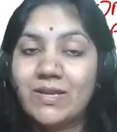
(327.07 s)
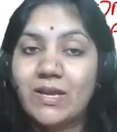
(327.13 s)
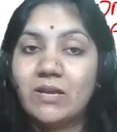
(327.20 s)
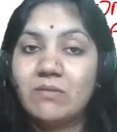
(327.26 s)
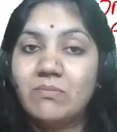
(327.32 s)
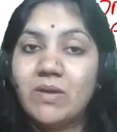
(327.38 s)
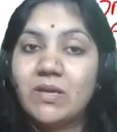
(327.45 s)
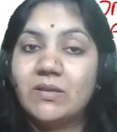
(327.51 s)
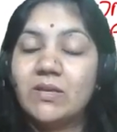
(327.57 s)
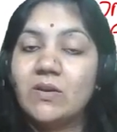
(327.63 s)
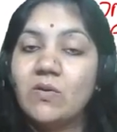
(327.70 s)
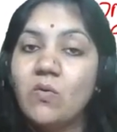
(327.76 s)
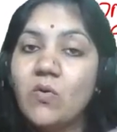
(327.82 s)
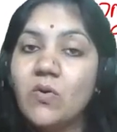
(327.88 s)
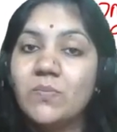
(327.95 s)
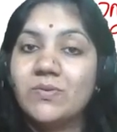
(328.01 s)
They can make their
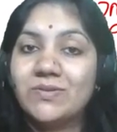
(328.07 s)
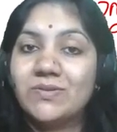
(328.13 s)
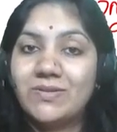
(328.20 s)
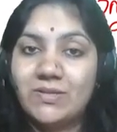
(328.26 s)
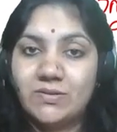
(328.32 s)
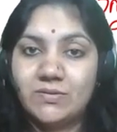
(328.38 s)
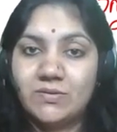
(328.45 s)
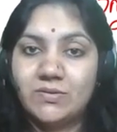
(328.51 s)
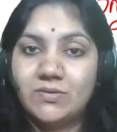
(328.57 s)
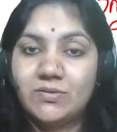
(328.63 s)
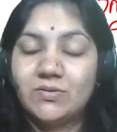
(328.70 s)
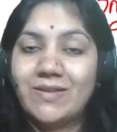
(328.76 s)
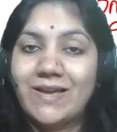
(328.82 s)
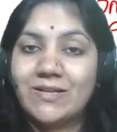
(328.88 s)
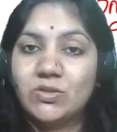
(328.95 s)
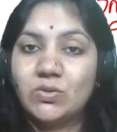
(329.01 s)
own procedure. So
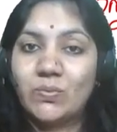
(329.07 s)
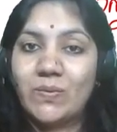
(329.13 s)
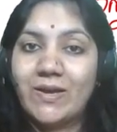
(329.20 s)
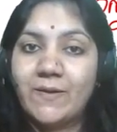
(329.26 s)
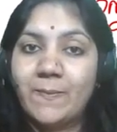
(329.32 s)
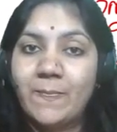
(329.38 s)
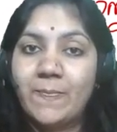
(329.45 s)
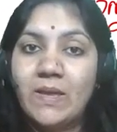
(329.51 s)
that's why